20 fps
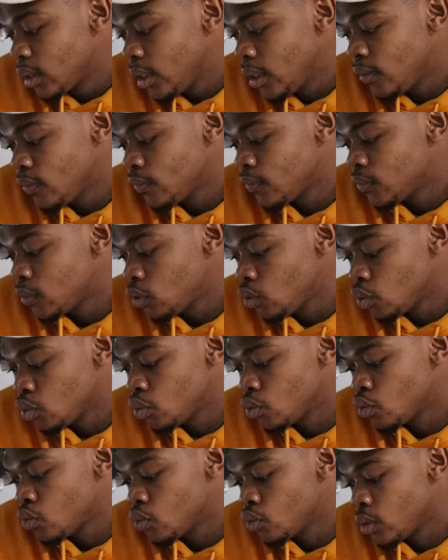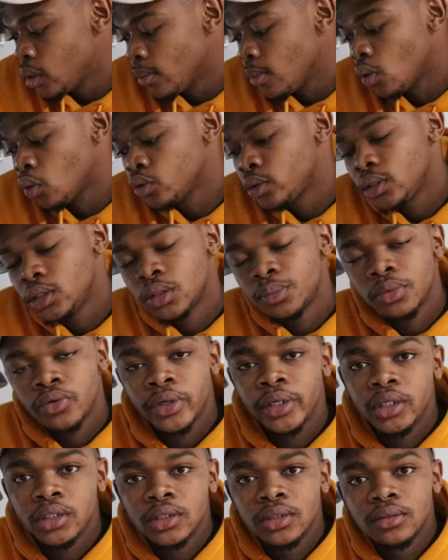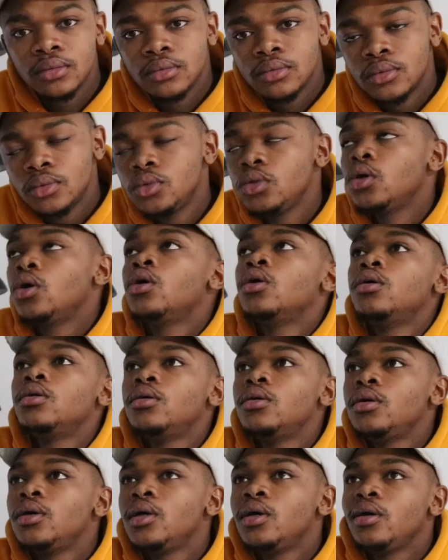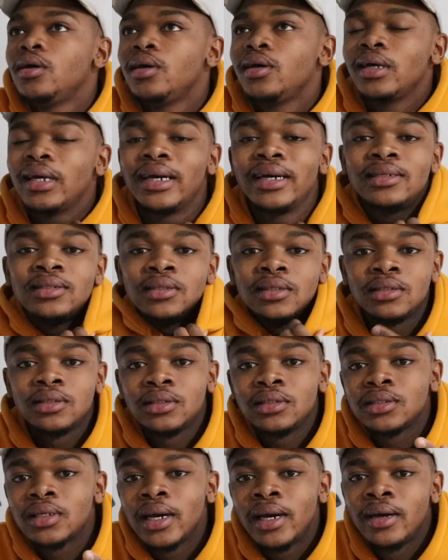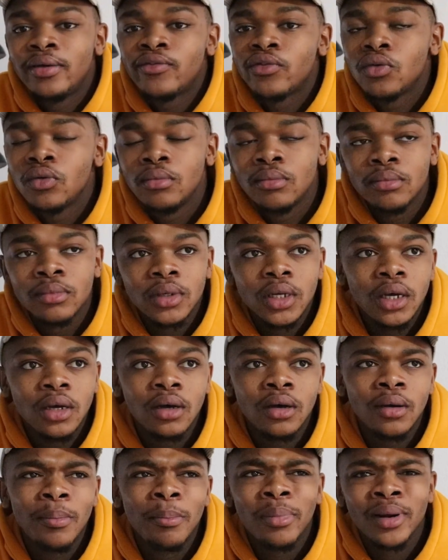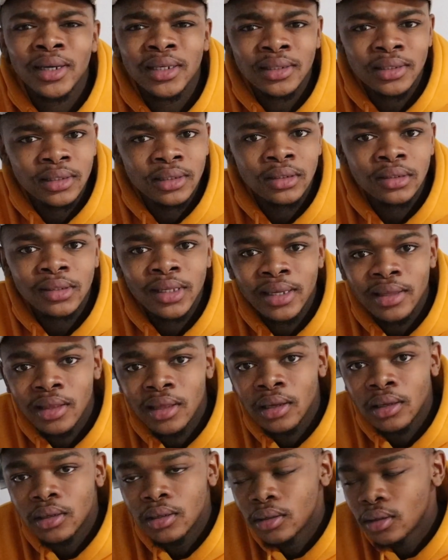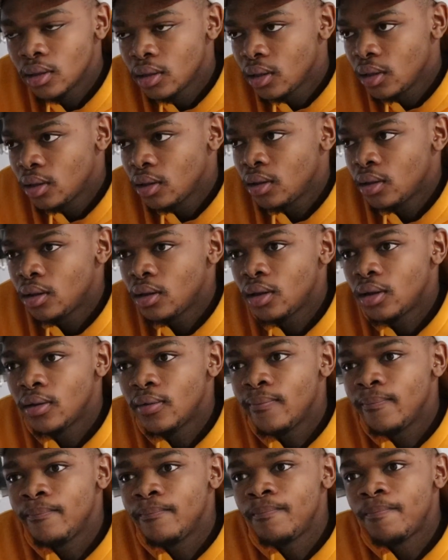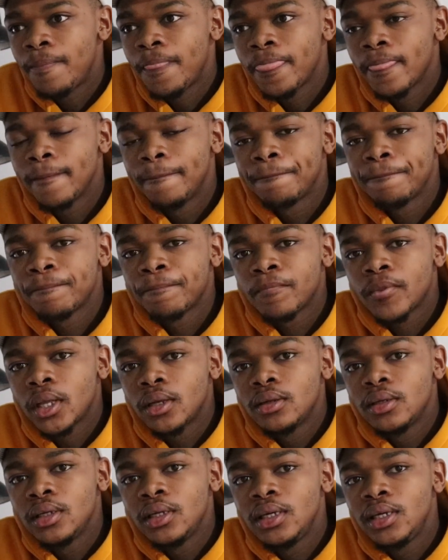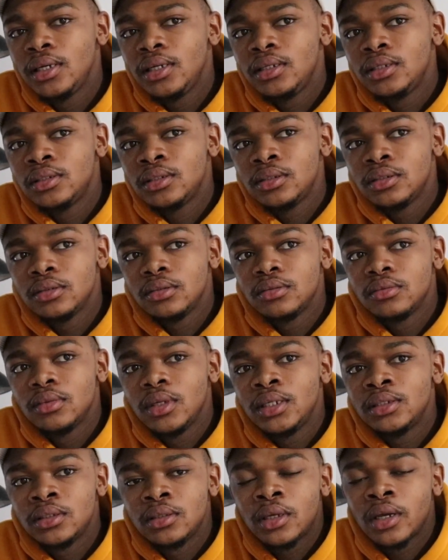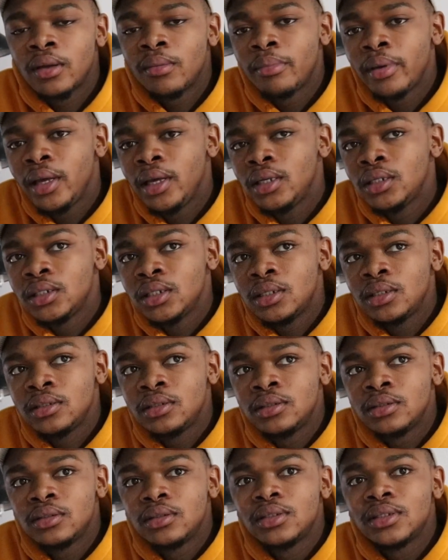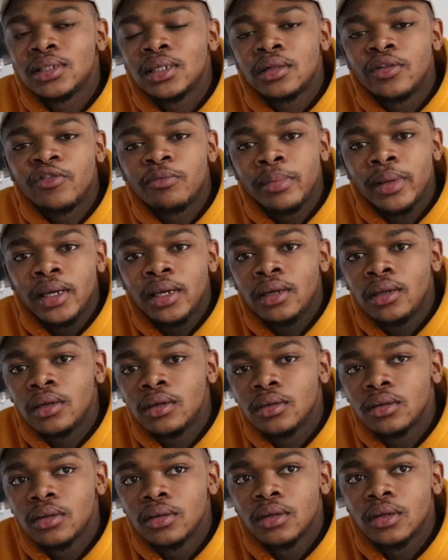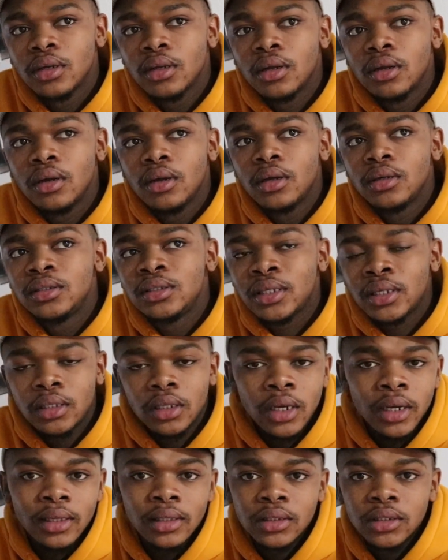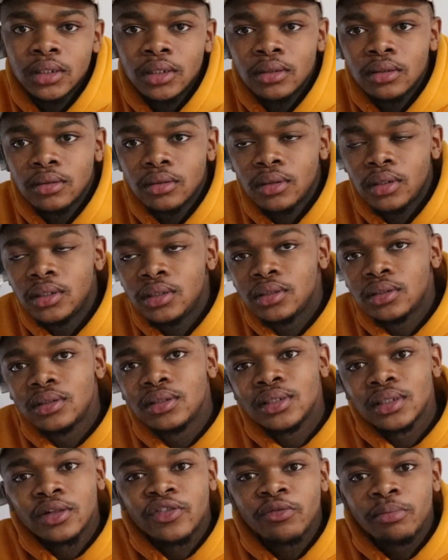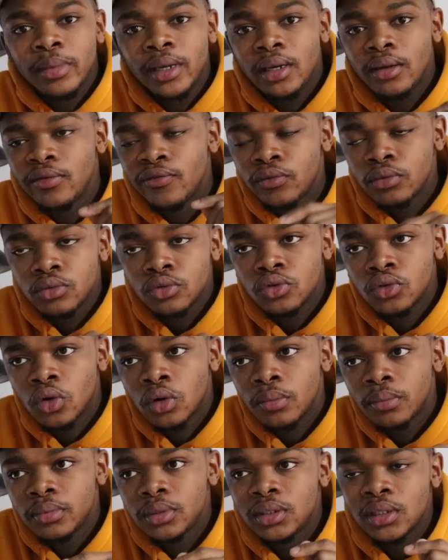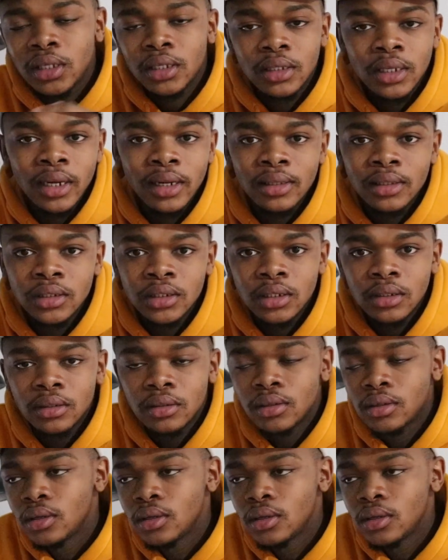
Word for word: gives you the most inspiration? Oh, guys, there's this guy from uh, Brazil, I think. Um, his Instagram page is self-made street culture. It's self-made, full stop, street culture.